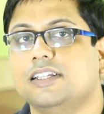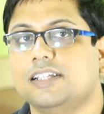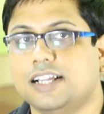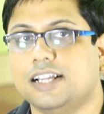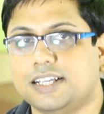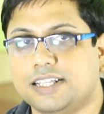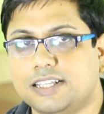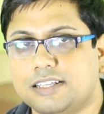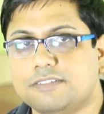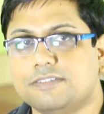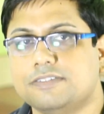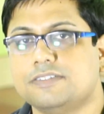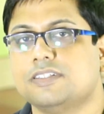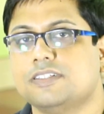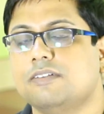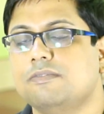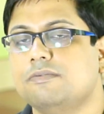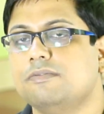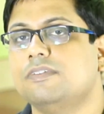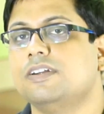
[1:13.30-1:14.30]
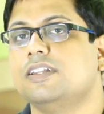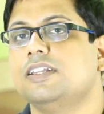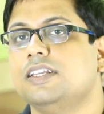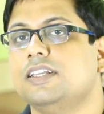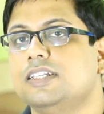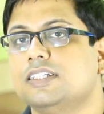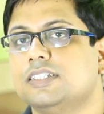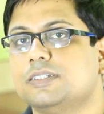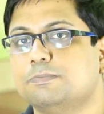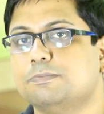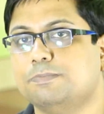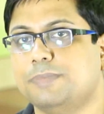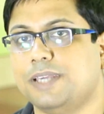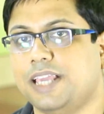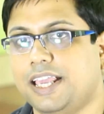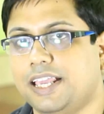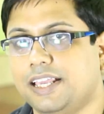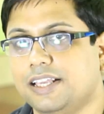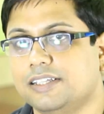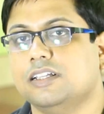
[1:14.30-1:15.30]
that if someone is
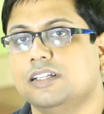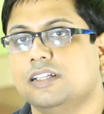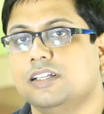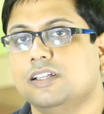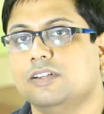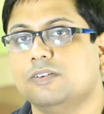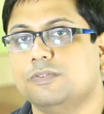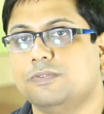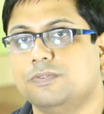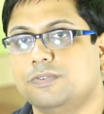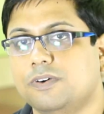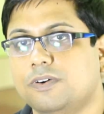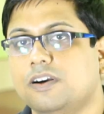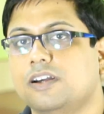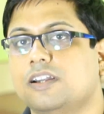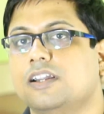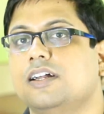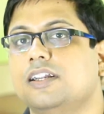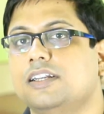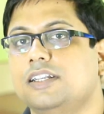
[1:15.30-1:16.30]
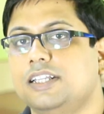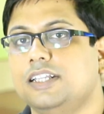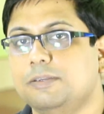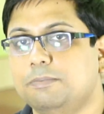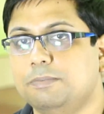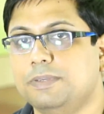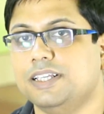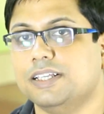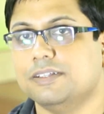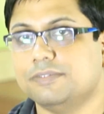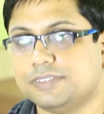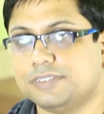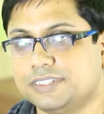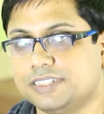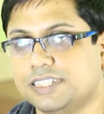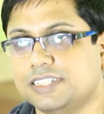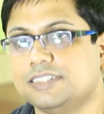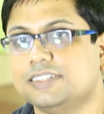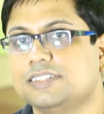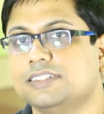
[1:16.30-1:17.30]
paying for a DPF
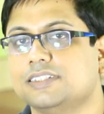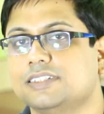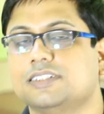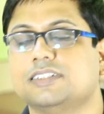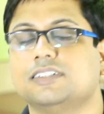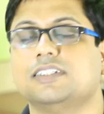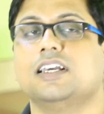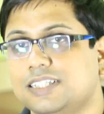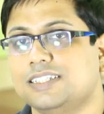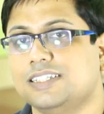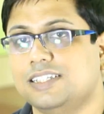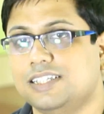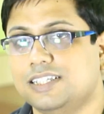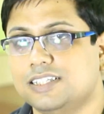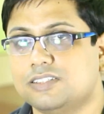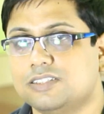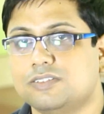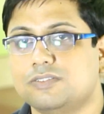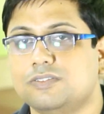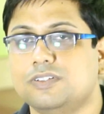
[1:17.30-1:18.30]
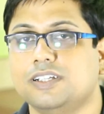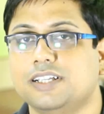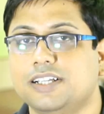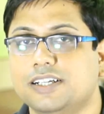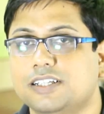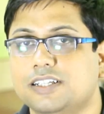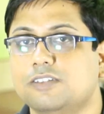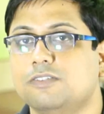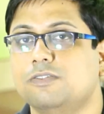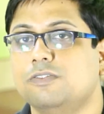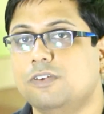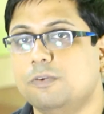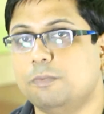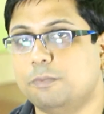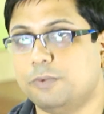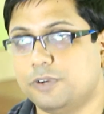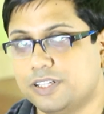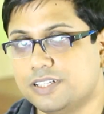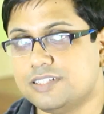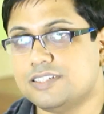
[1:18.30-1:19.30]
sensor, they should get the full
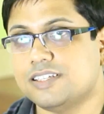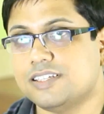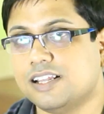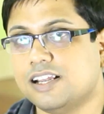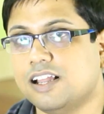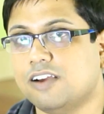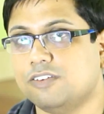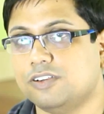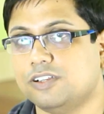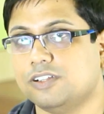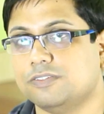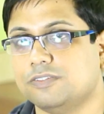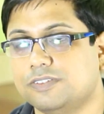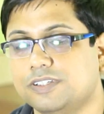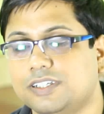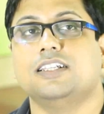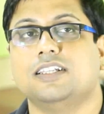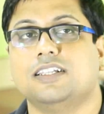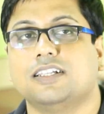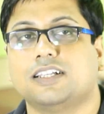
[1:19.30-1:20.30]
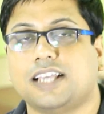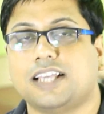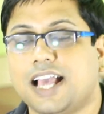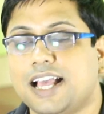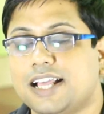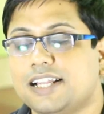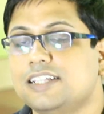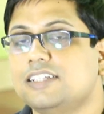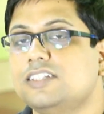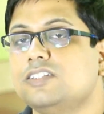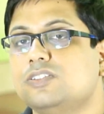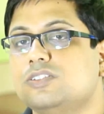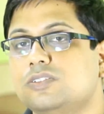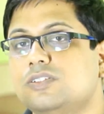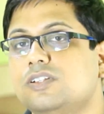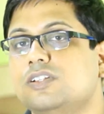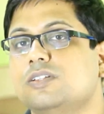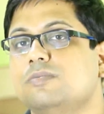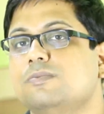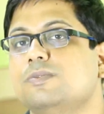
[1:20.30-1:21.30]
potential out of it. Canon
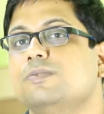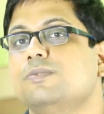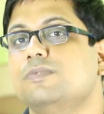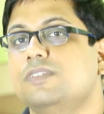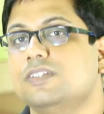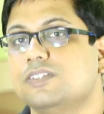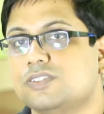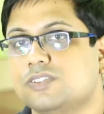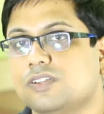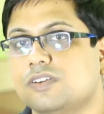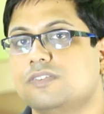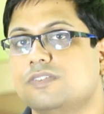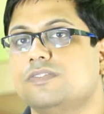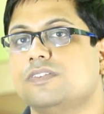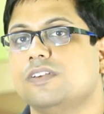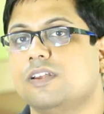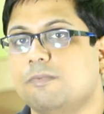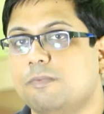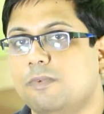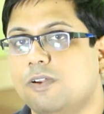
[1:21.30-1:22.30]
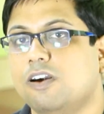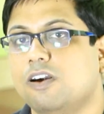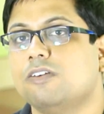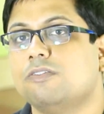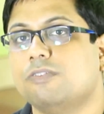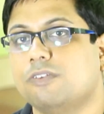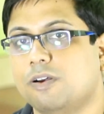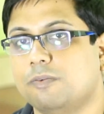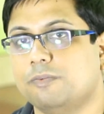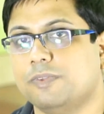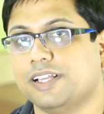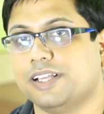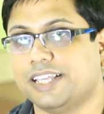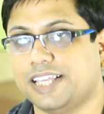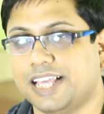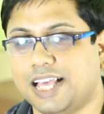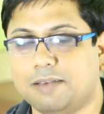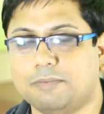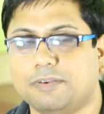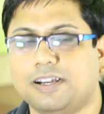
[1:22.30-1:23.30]
should remove the software block from the
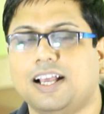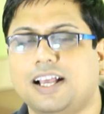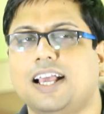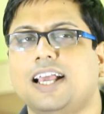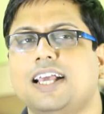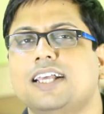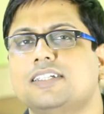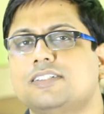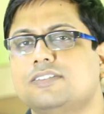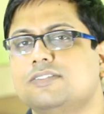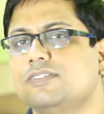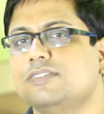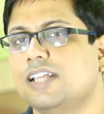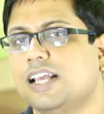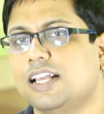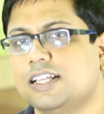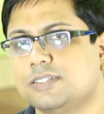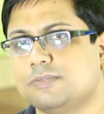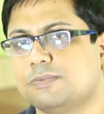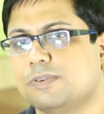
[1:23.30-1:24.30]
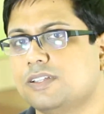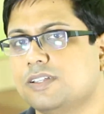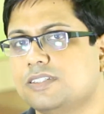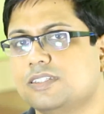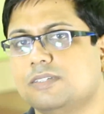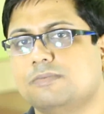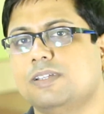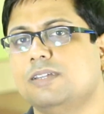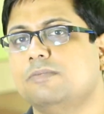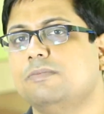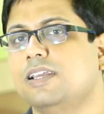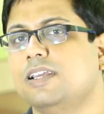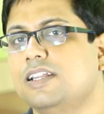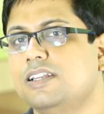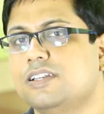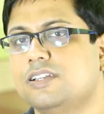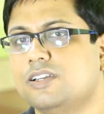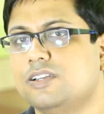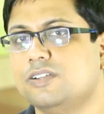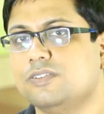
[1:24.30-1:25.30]
camera as soon as possible by
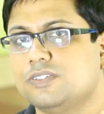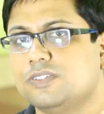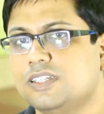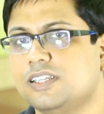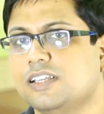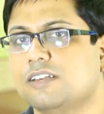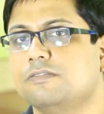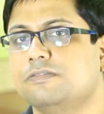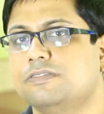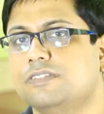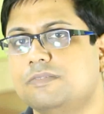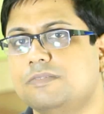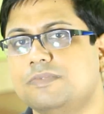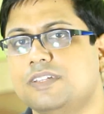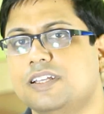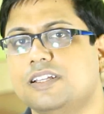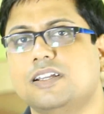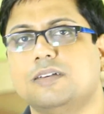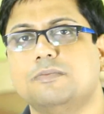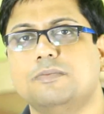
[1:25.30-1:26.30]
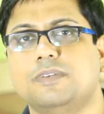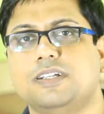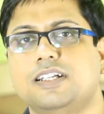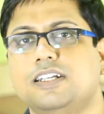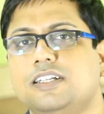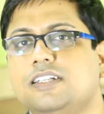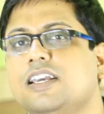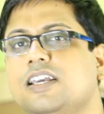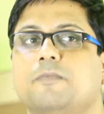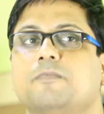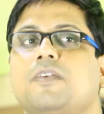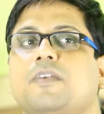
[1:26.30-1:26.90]
introducing a firmware update.